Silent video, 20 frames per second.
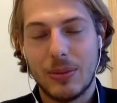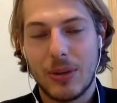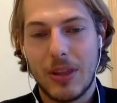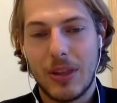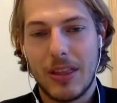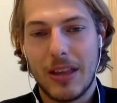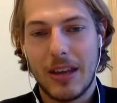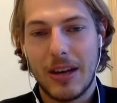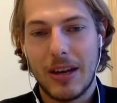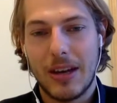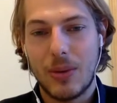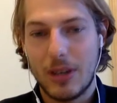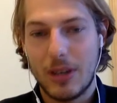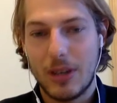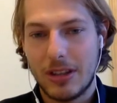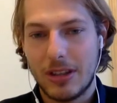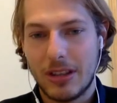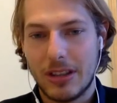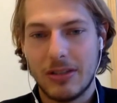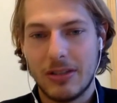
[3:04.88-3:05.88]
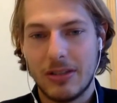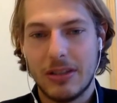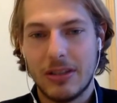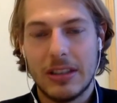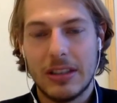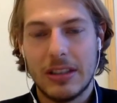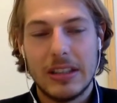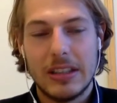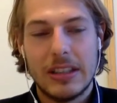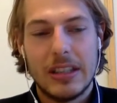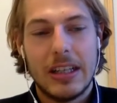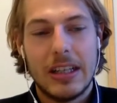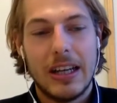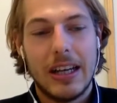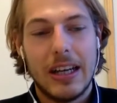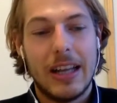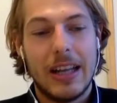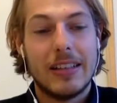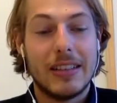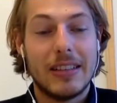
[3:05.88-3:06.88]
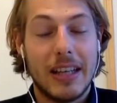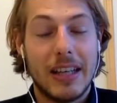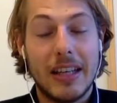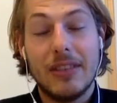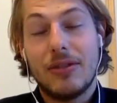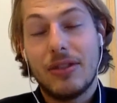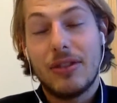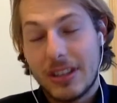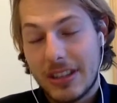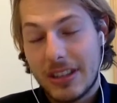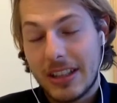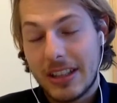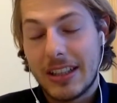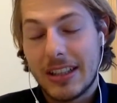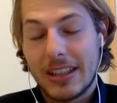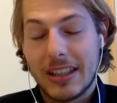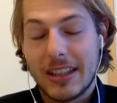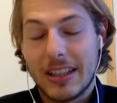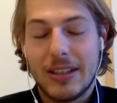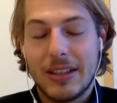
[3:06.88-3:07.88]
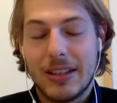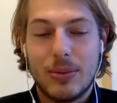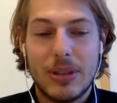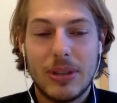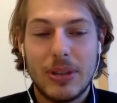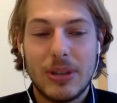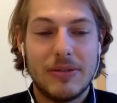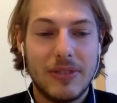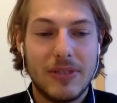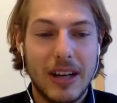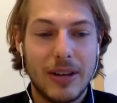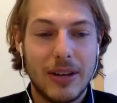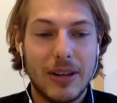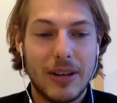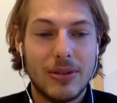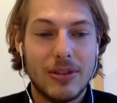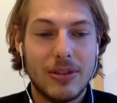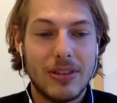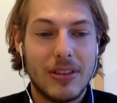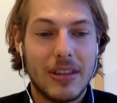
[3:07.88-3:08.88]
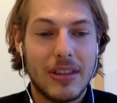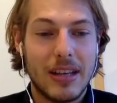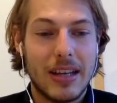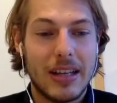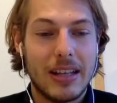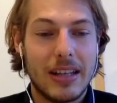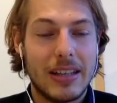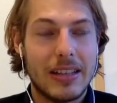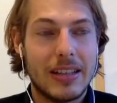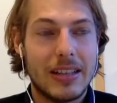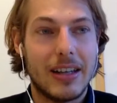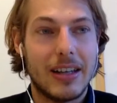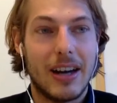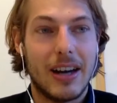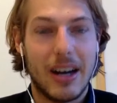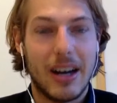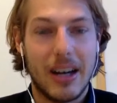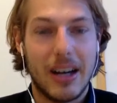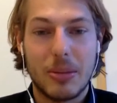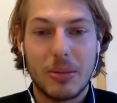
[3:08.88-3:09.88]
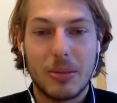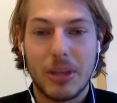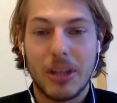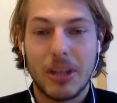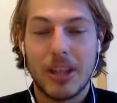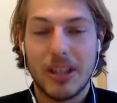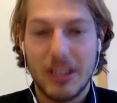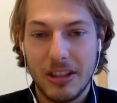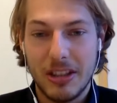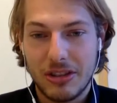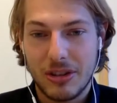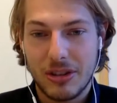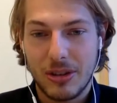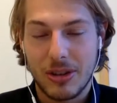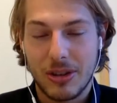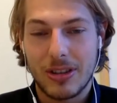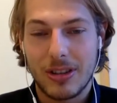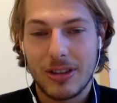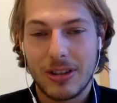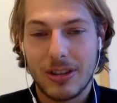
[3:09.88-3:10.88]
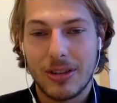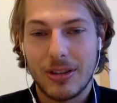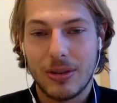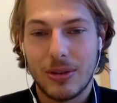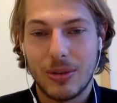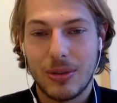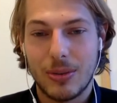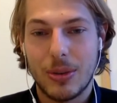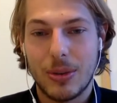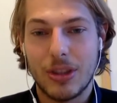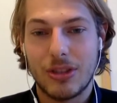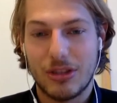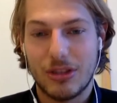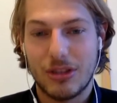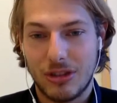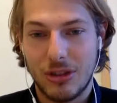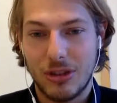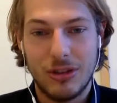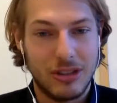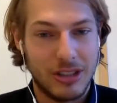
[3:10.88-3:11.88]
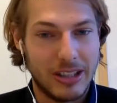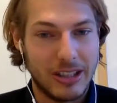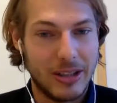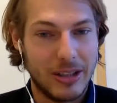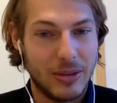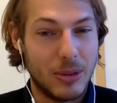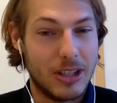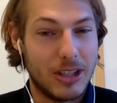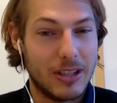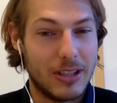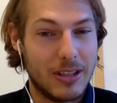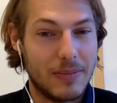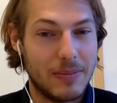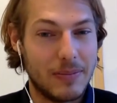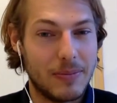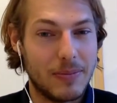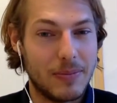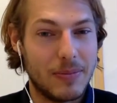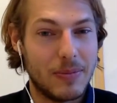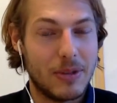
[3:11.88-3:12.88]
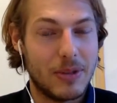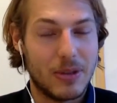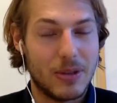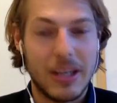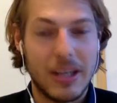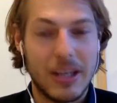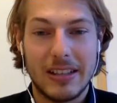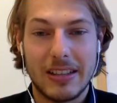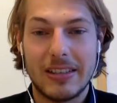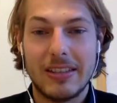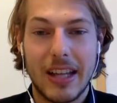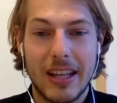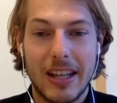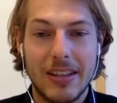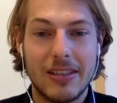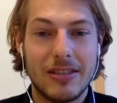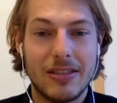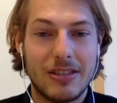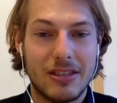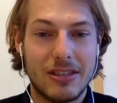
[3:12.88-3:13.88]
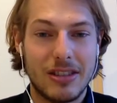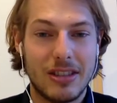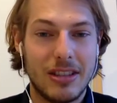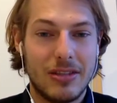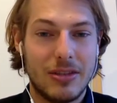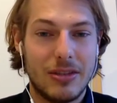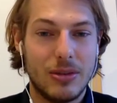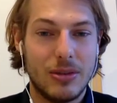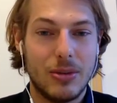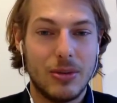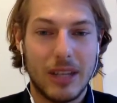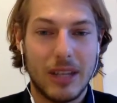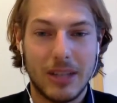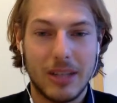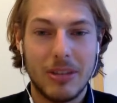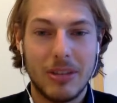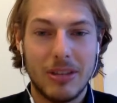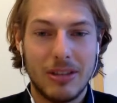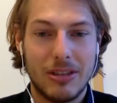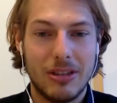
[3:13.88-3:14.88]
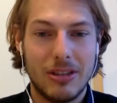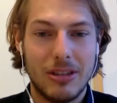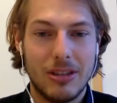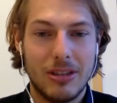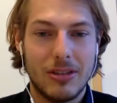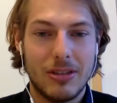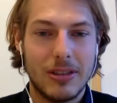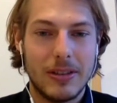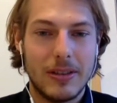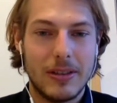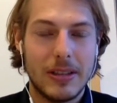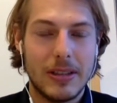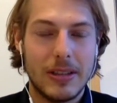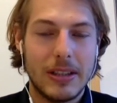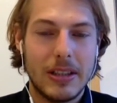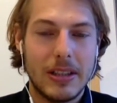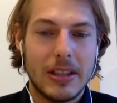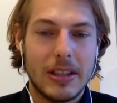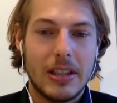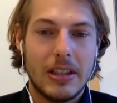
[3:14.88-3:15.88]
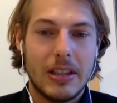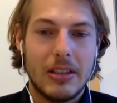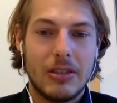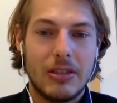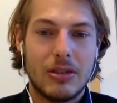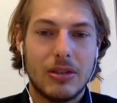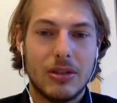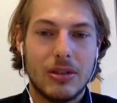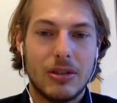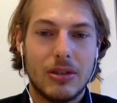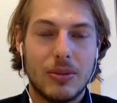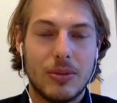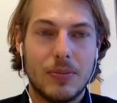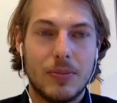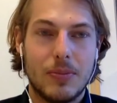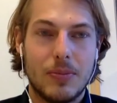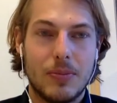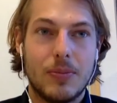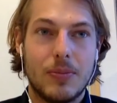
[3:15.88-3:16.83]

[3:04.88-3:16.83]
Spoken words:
with their work styles. And interestingly, we found that a higher Pioneer score was associated with a greater tendency to recommend surgery. So